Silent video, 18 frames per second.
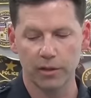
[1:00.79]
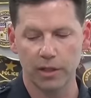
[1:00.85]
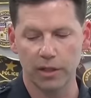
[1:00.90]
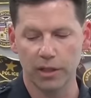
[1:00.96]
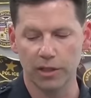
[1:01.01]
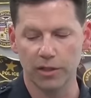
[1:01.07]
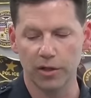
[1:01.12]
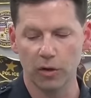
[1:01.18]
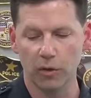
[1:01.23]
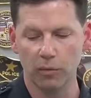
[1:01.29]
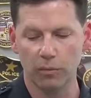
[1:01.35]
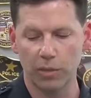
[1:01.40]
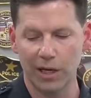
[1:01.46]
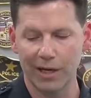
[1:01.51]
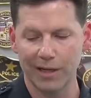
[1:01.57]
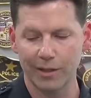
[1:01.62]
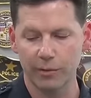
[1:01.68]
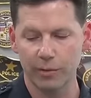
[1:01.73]
an adult
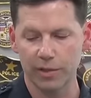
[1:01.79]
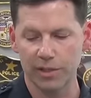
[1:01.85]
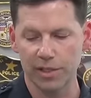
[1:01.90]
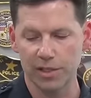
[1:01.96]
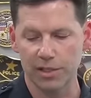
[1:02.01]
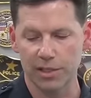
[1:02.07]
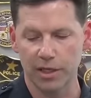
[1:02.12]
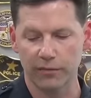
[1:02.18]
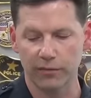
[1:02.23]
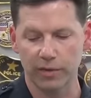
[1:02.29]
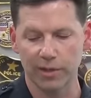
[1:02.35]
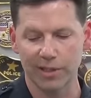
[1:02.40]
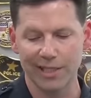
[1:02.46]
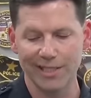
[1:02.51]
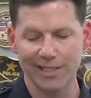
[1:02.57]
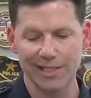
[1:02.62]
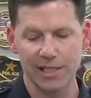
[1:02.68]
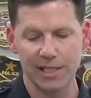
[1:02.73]
body was discovered
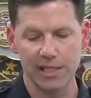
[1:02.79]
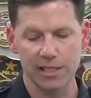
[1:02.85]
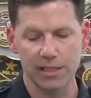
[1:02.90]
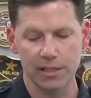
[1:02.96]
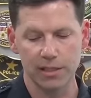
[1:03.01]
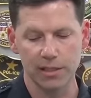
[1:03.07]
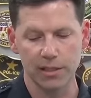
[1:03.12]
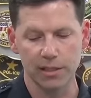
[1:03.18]
deceased